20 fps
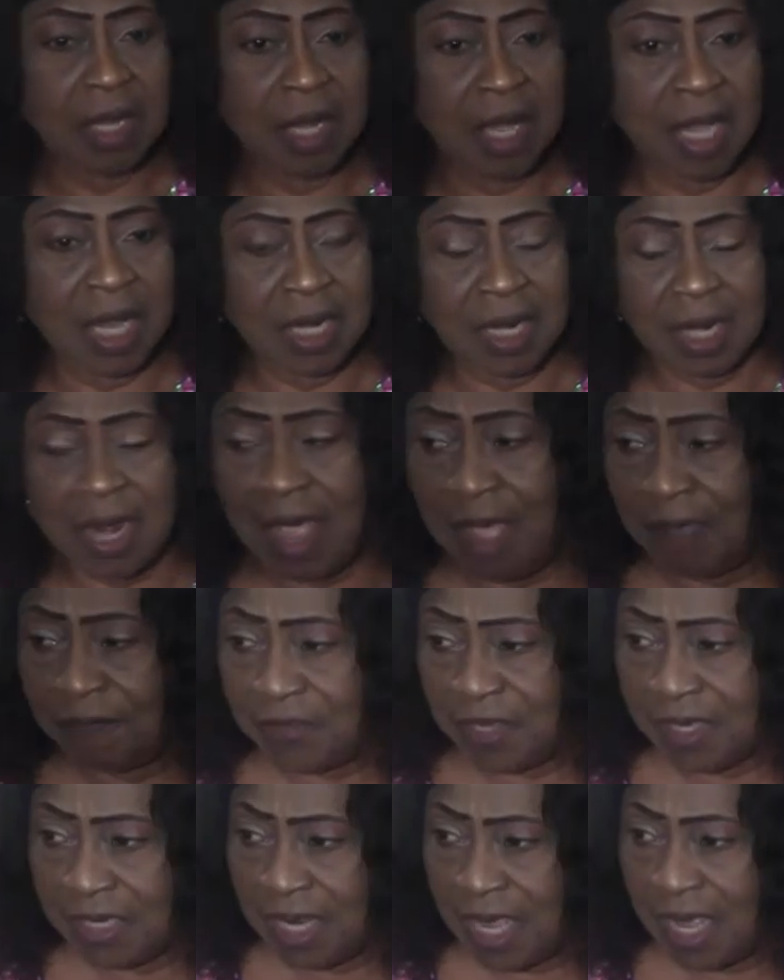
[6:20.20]
And
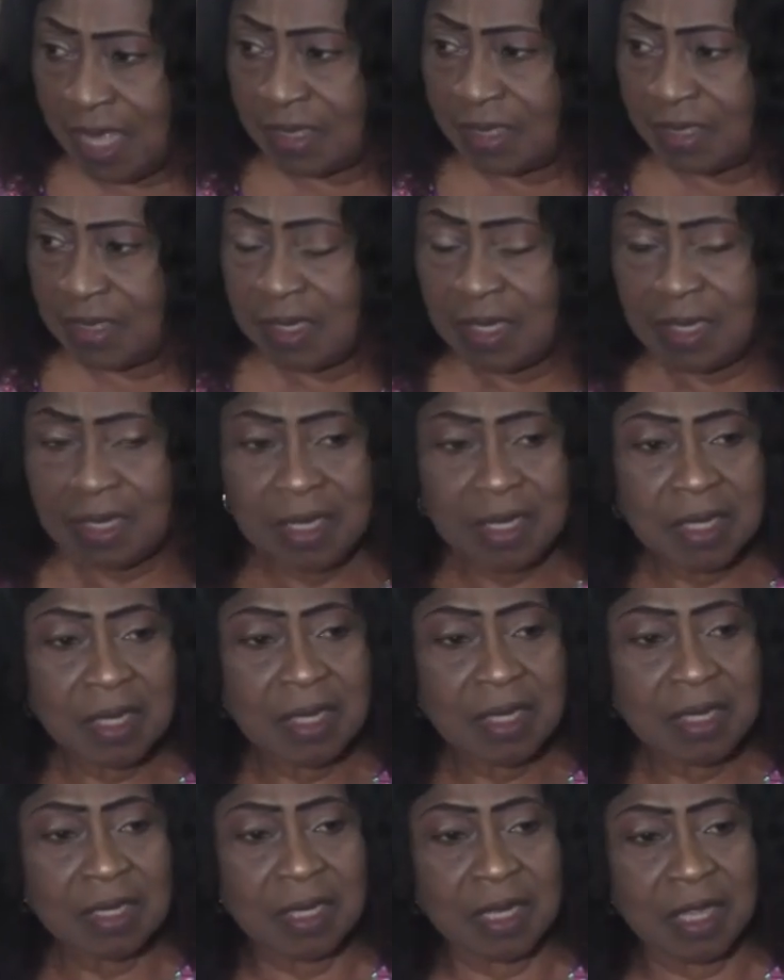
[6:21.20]
after that,
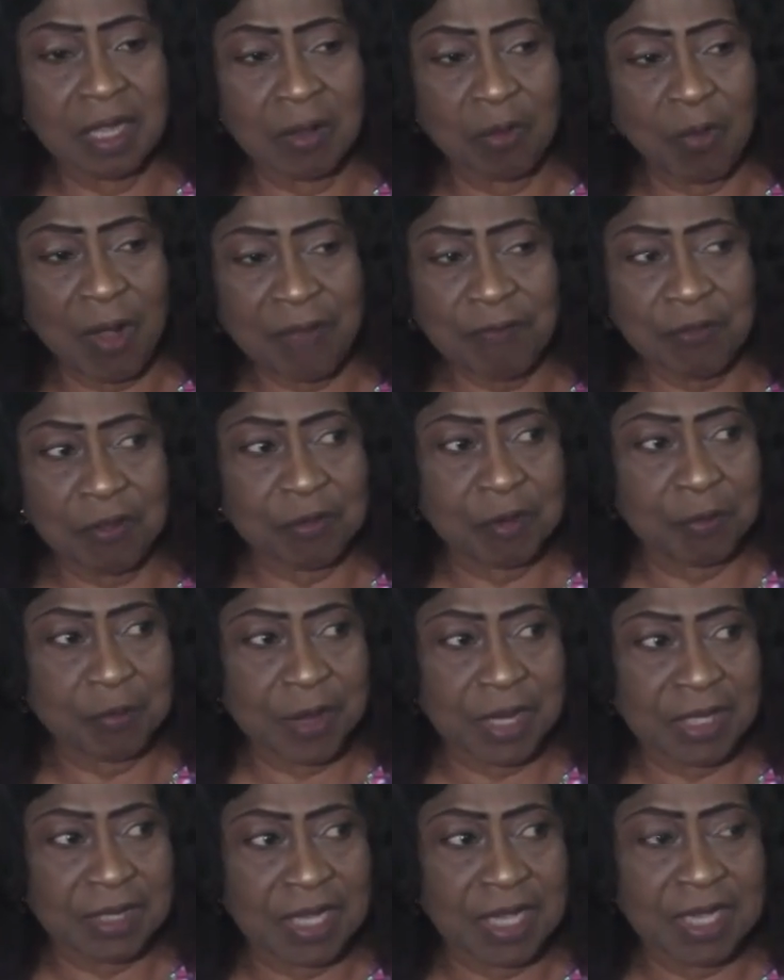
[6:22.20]
the wife of the
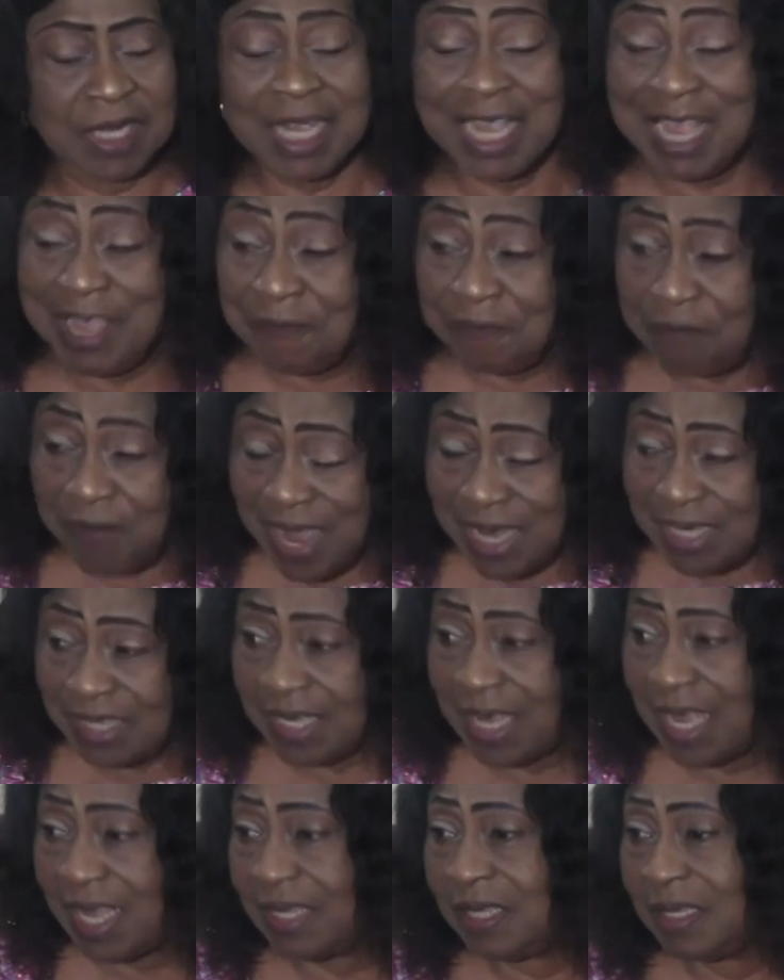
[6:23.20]
president
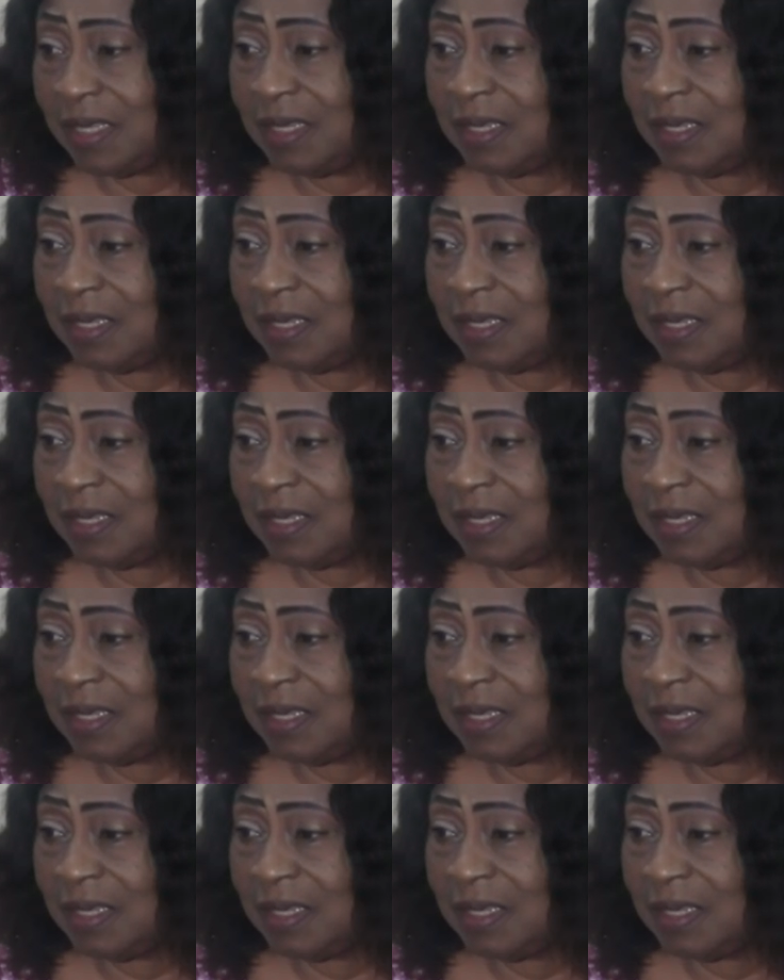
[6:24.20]
invited